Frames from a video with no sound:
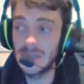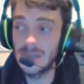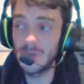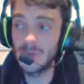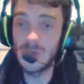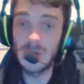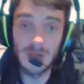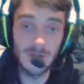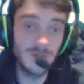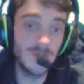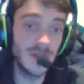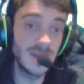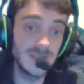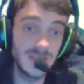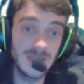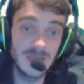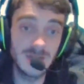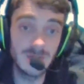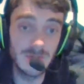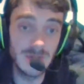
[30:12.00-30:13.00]
we are
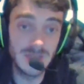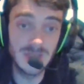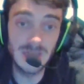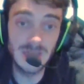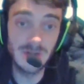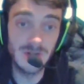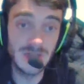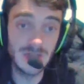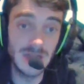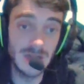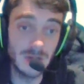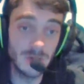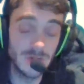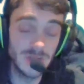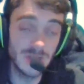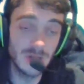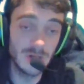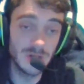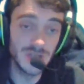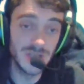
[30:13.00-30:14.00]
facing some serious legal
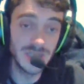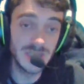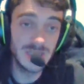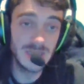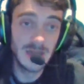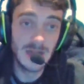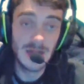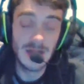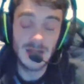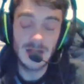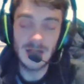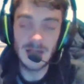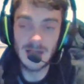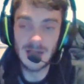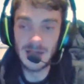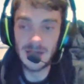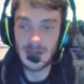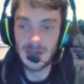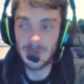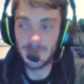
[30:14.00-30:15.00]
charges.
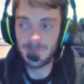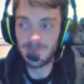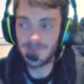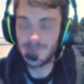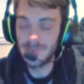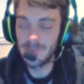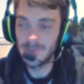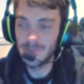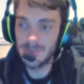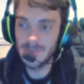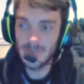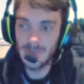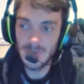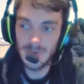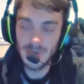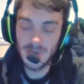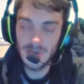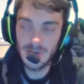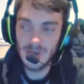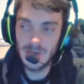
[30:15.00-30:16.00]

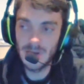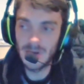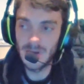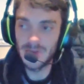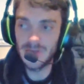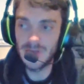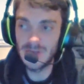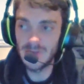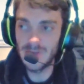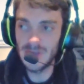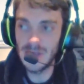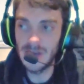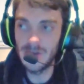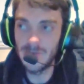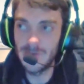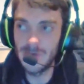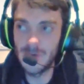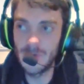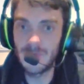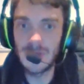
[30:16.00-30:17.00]
I think the
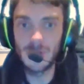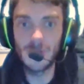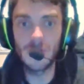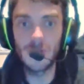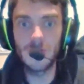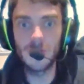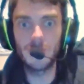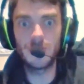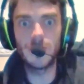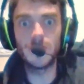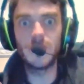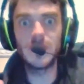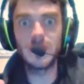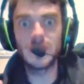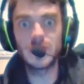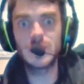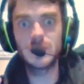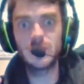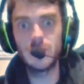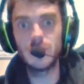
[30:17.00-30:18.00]
NFL being one of the
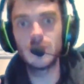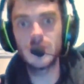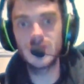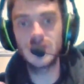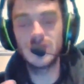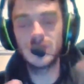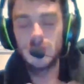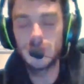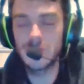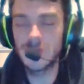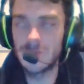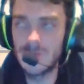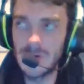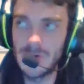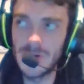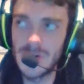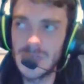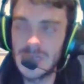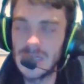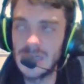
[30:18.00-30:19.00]
biggest sports in North
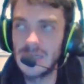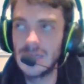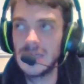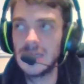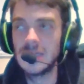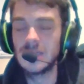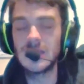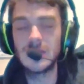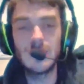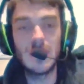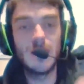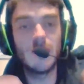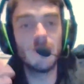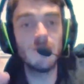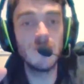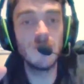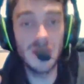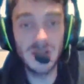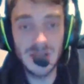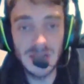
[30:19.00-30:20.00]
America, the amount of
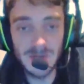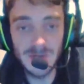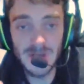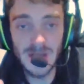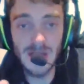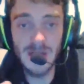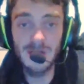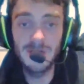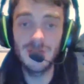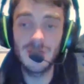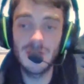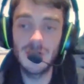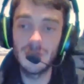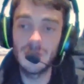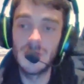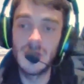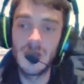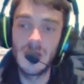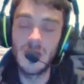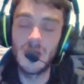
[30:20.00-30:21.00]
money in the NFL,